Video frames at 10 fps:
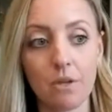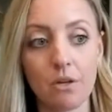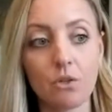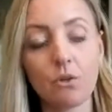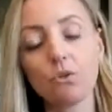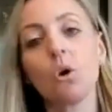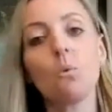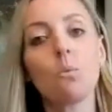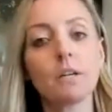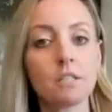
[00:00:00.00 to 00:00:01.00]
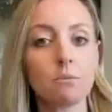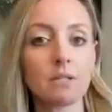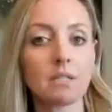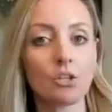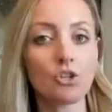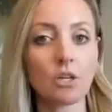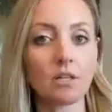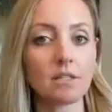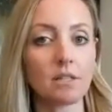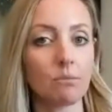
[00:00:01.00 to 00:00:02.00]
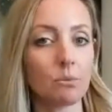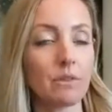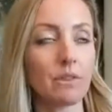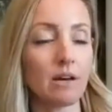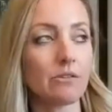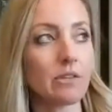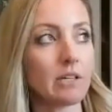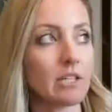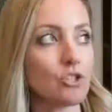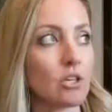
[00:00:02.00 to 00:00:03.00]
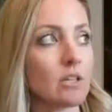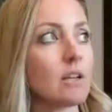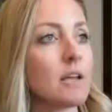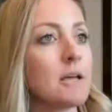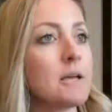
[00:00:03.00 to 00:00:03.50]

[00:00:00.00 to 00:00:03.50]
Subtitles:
So you don't want to position someone with a health condition